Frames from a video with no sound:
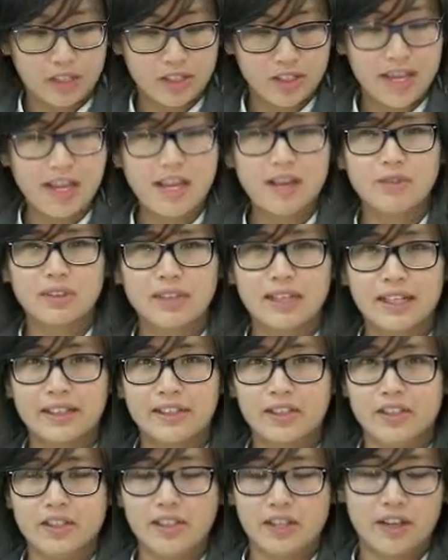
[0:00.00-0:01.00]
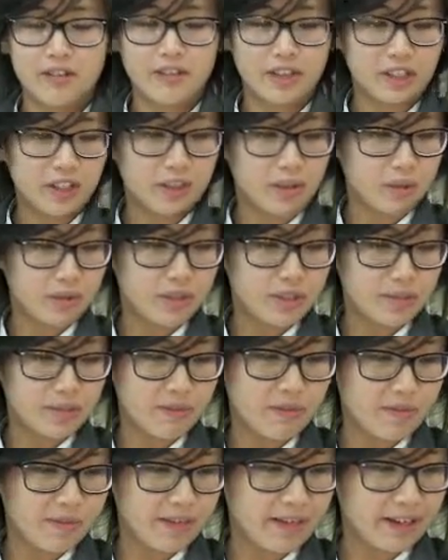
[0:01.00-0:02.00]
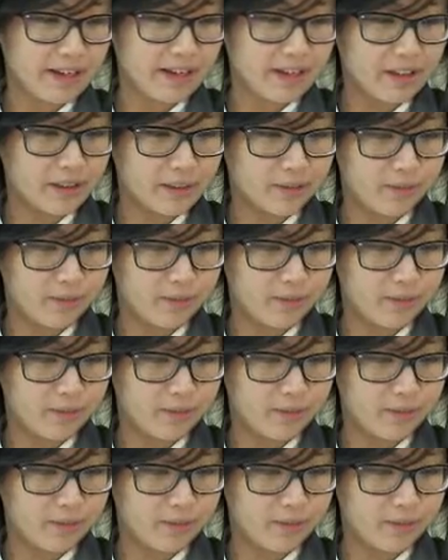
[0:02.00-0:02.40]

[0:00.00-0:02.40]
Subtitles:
Today I would like to share with you some of my